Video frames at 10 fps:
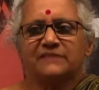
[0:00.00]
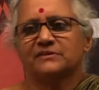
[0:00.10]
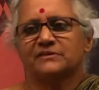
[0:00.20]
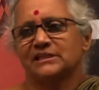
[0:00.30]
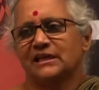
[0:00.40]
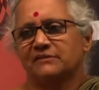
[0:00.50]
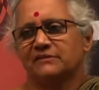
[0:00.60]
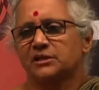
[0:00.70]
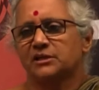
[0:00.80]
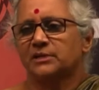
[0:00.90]
rights.
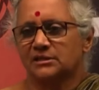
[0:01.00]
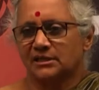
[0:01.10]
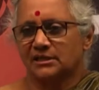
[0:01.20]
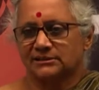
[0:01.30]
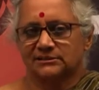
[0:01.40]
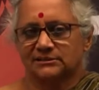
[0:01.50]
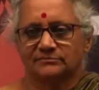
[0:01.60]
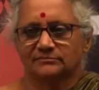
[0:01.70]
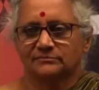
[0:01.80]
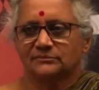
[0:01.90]
So
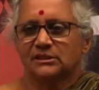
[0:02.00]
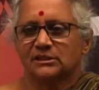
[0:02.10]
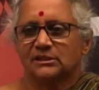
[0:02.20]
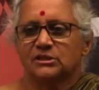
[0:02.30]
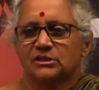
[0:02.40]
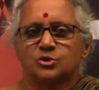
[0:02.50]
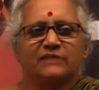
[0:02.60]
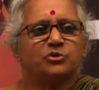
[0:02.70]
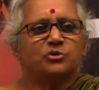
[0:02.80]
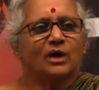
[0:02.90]
if you have a
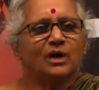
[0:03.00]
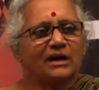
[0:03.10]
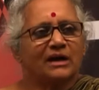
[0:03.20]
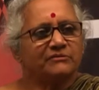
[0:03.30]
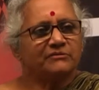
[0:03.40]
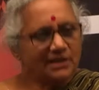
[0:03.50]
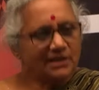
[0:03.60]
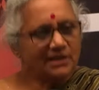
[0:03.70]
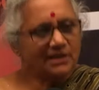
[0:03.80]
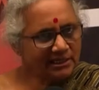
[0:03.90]
right and you don't
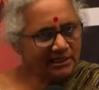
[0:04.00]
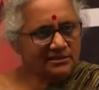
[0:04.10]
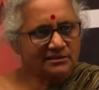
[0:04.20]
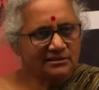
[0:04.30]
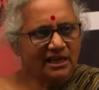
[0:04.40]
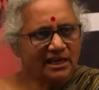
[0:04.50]
want it,